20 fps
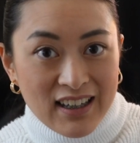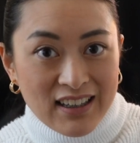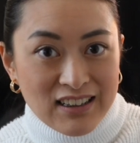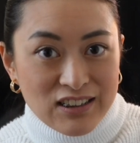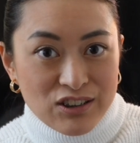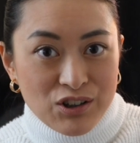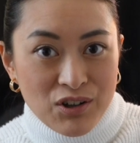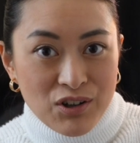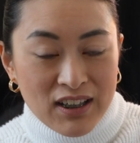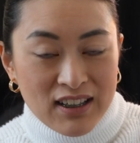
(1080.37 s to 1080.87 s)
in
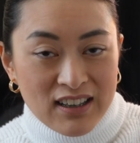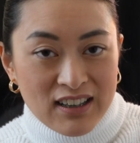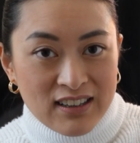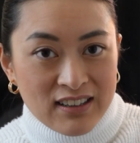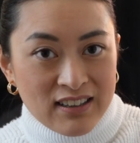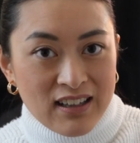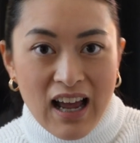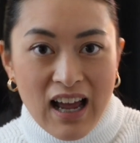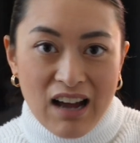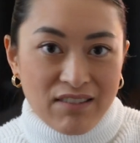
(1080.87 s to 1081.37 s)
the
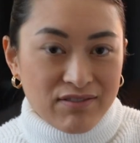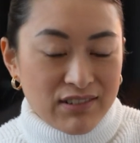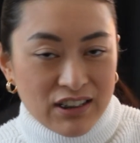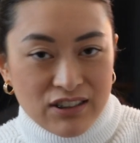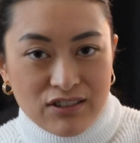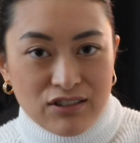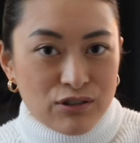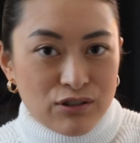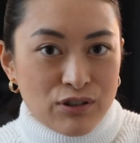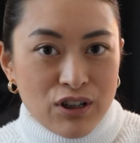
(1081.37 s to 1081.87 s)
toilet, after
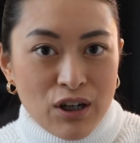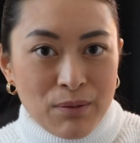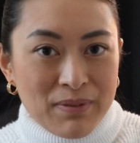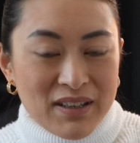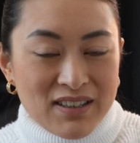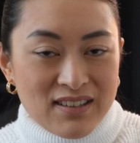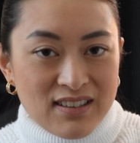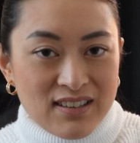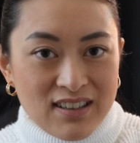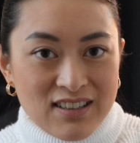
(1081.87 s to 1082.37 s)
you do your
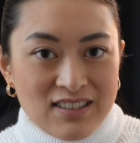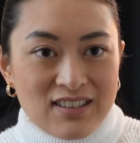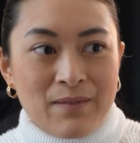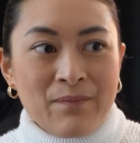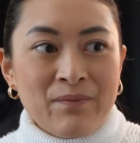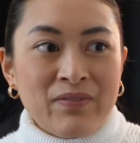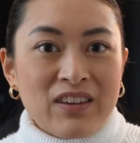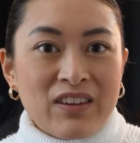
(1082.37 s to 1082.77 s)
business,